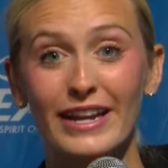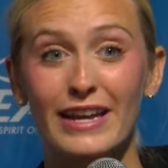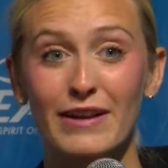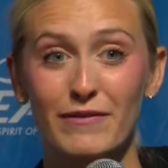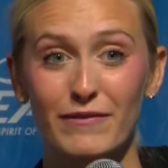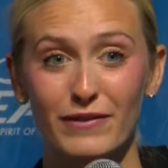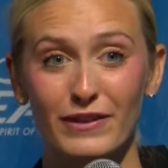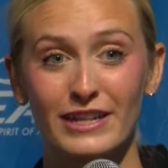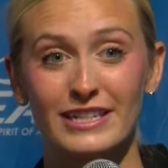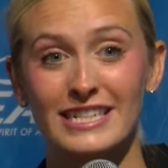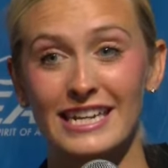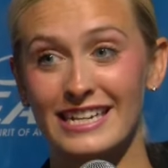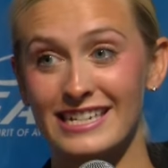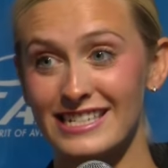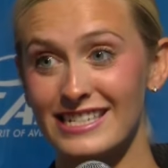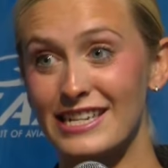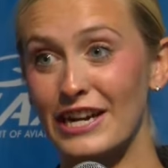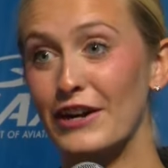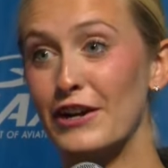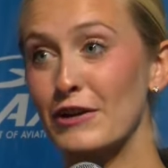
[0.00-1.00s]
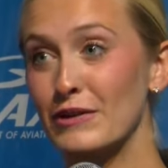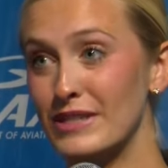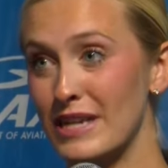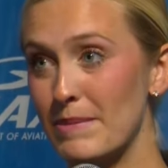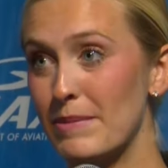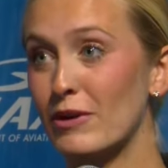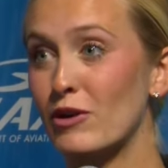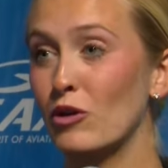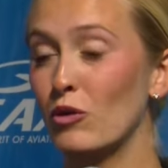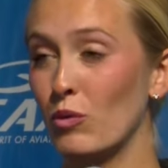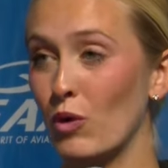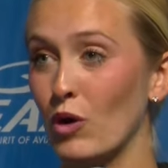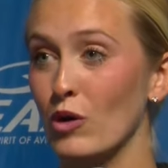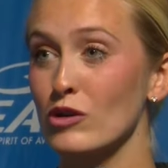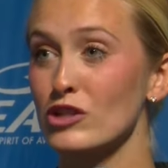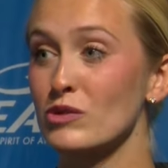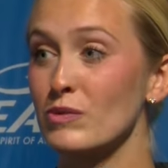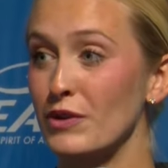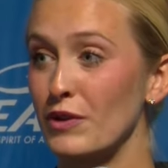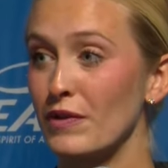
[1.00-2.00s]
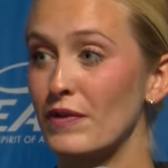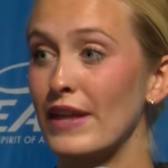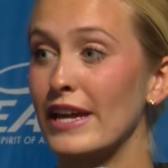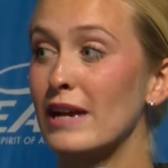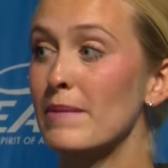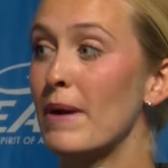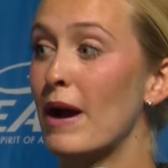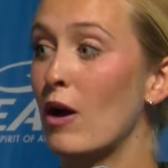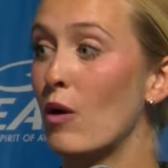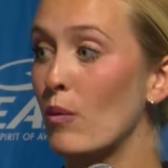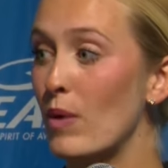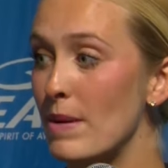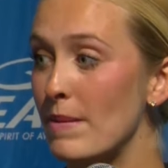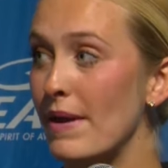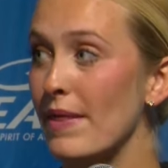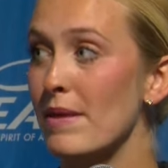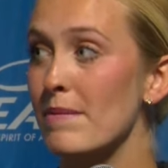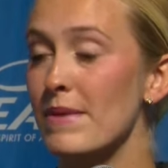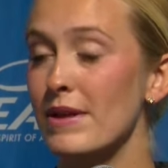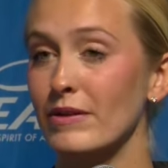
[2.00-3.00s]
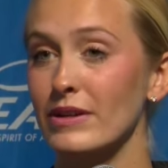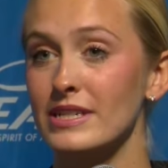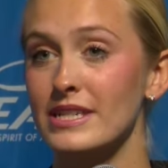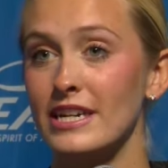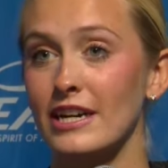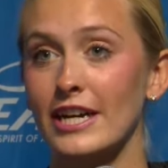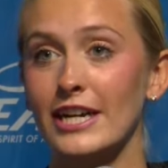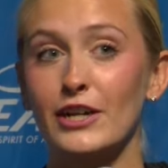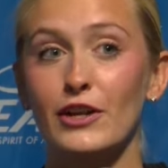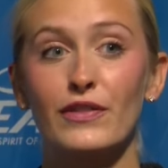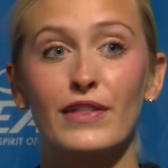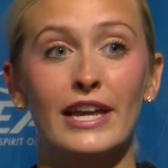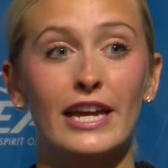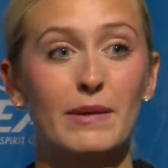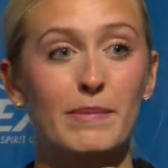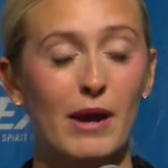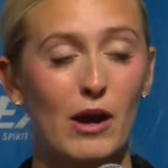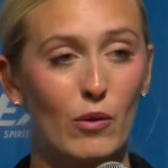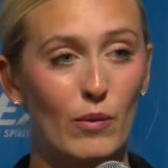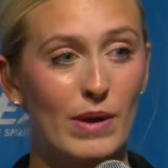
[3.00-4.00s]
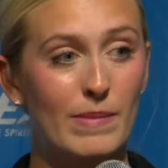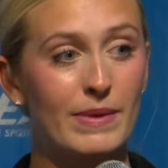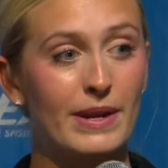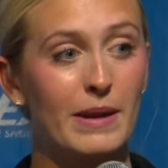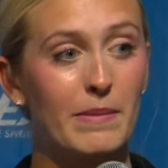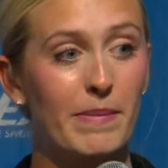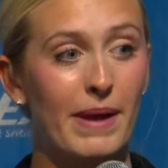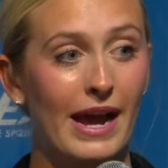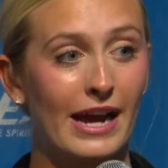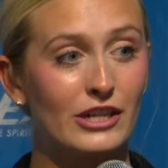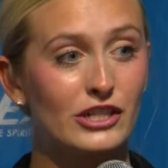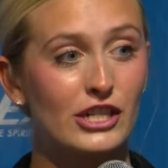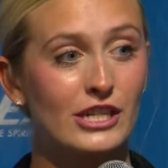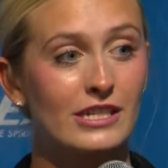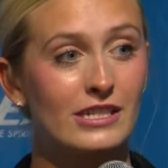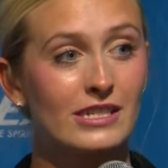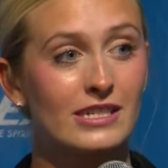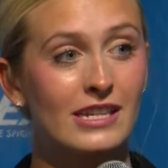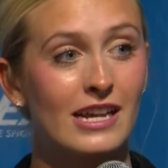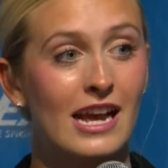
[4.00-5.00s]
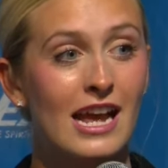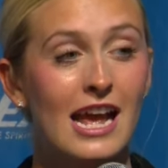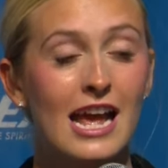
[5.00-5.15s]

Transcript: conflicting stereotypical roles when you think about women in the military and you think about women in pageants.